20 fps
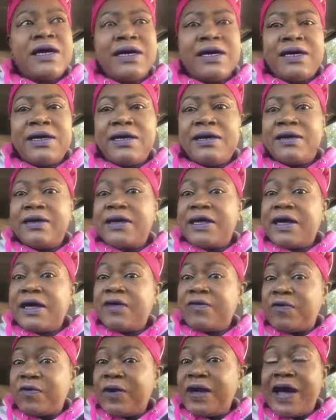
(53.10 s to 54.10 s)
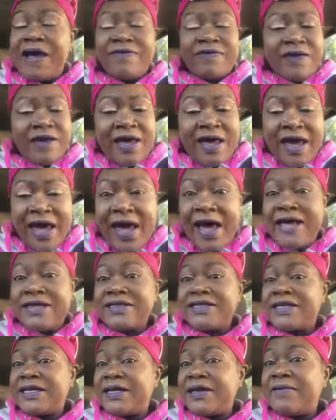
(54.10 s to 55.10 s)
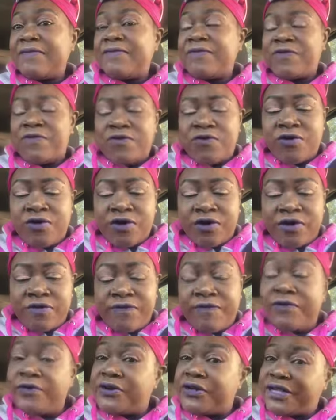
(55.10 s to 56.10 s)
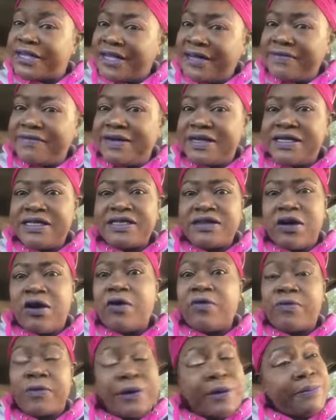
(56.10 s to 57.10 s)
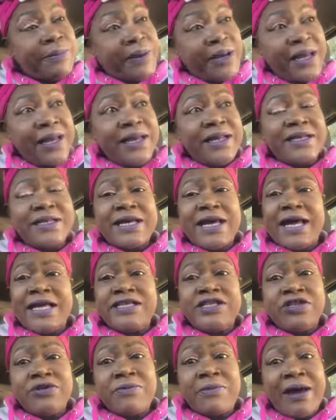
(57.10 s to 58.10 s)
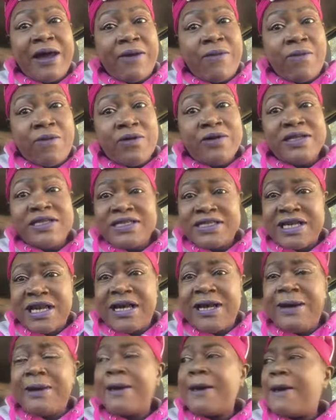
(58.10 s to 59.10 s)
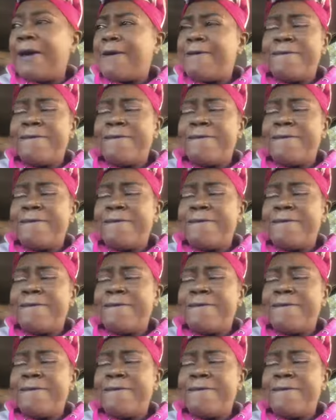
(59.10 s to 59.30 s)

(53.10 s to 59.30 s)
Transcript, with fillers: uh, if we have to ask him for forgiveness or repent, as you might want to say it,